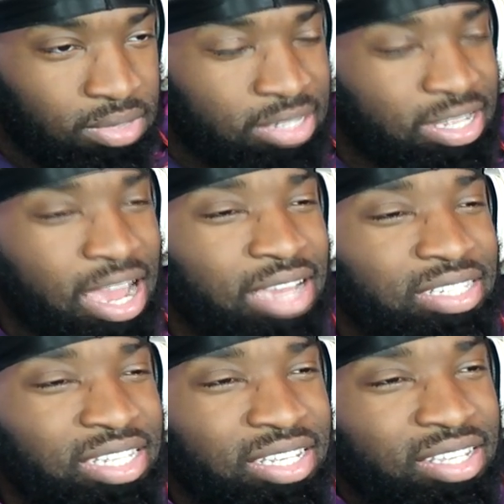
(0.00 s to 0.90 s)
This
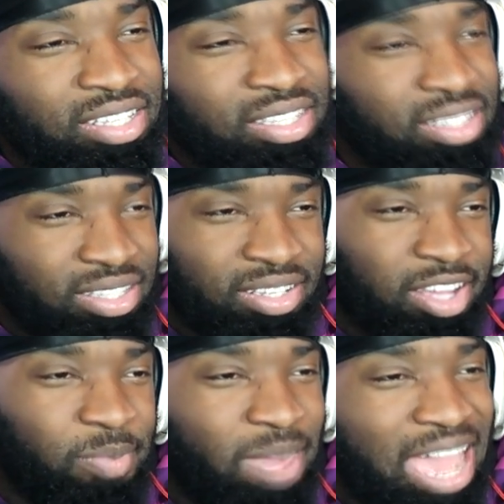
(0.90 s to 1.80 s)
guy's
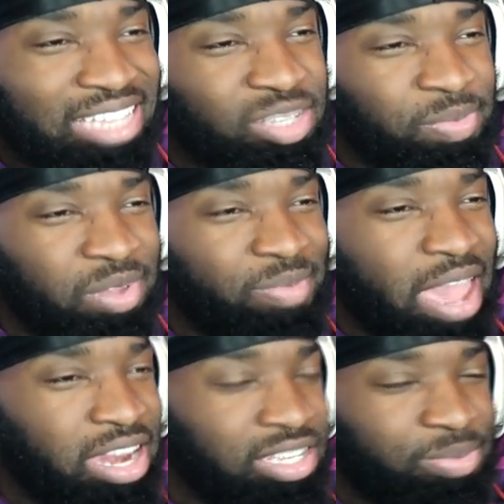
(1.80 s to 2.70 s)
Quebec, so many
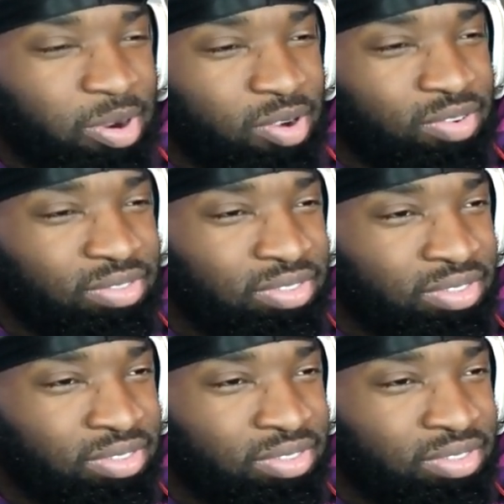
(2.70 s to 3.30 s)
baddies, bro.